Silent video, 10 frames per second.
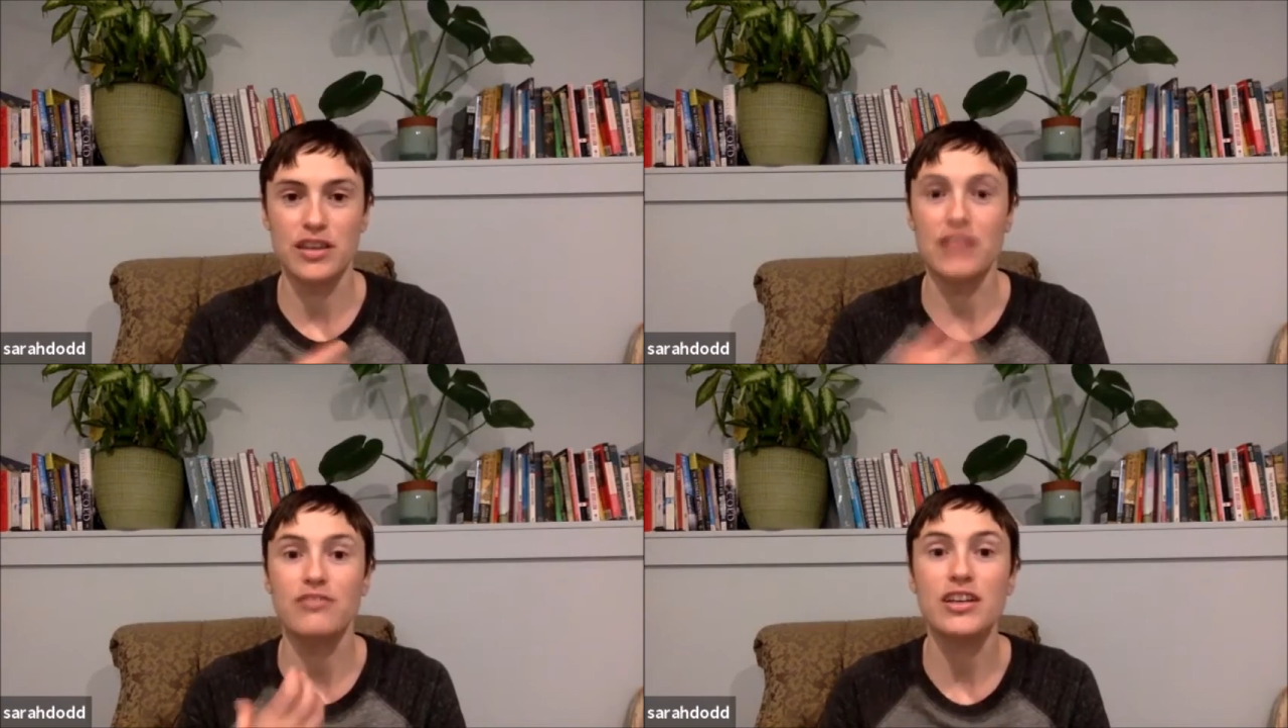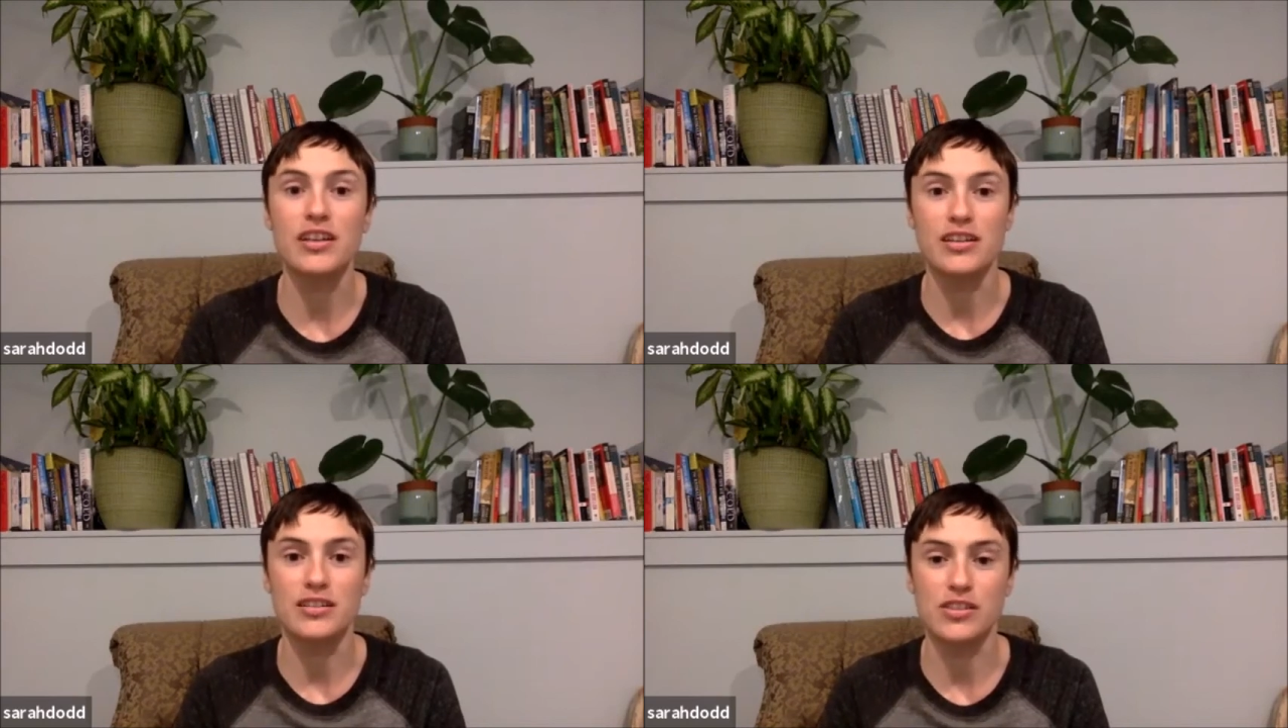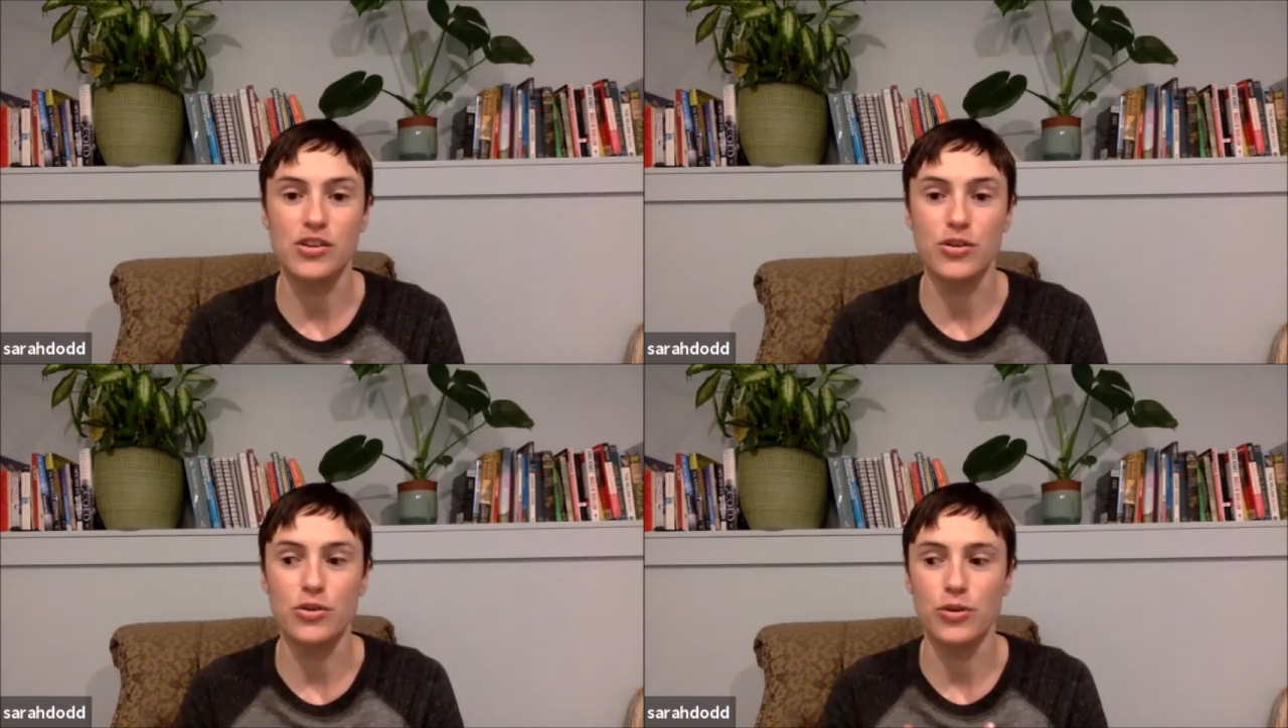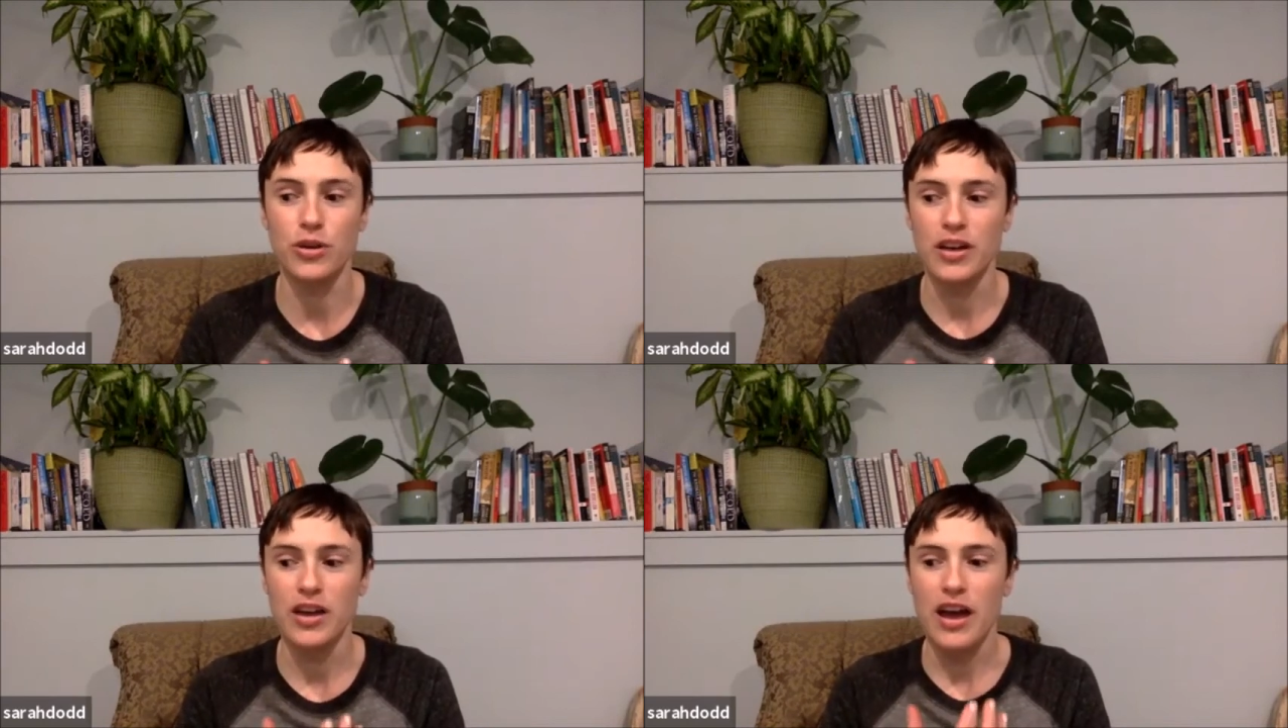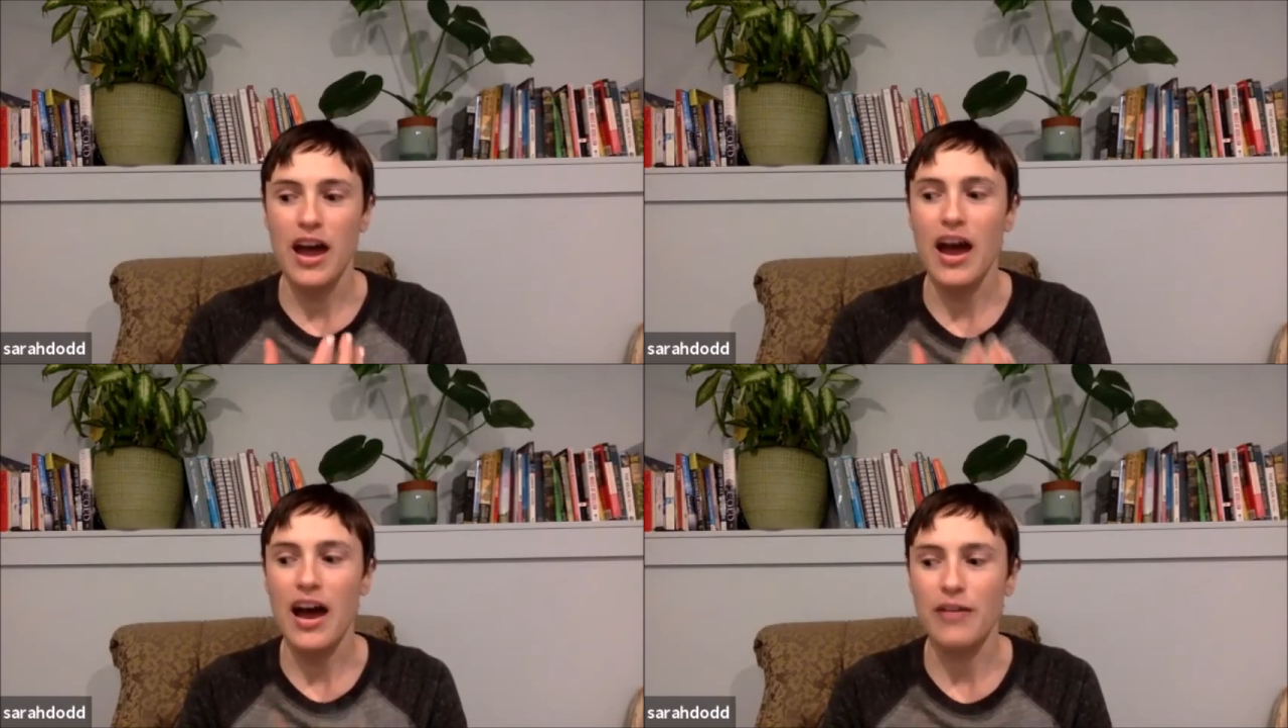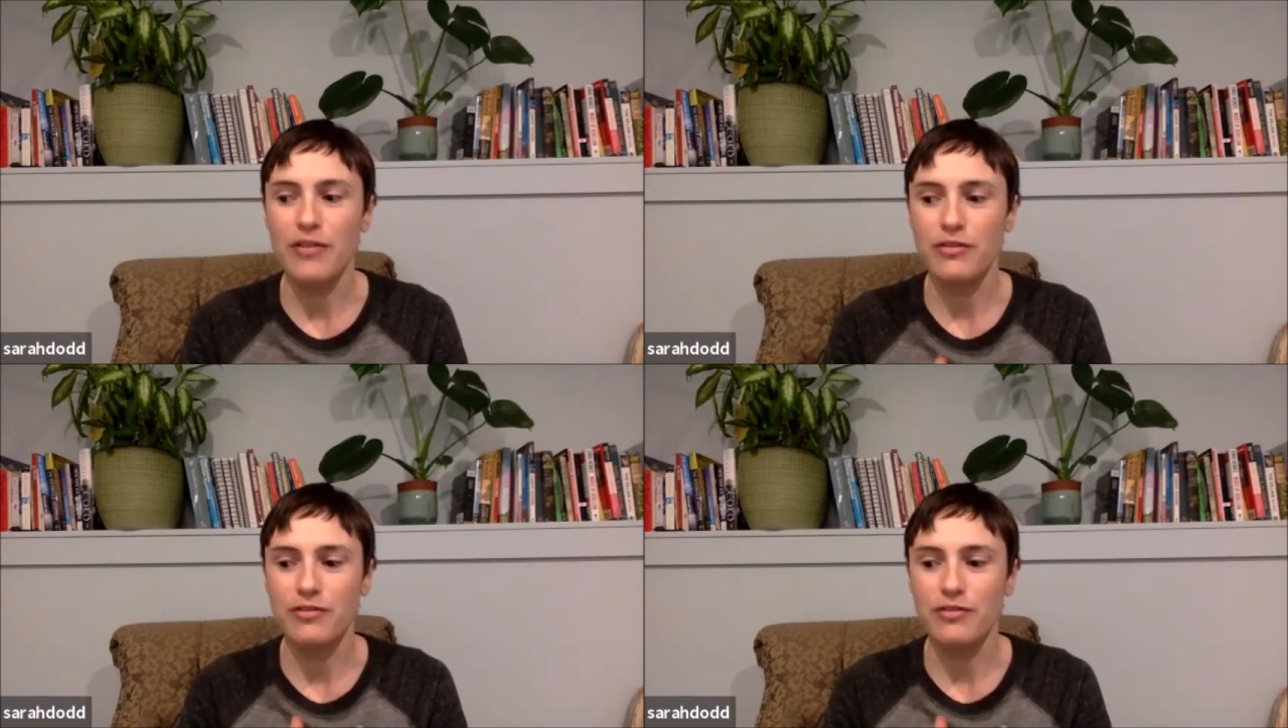like vegans who have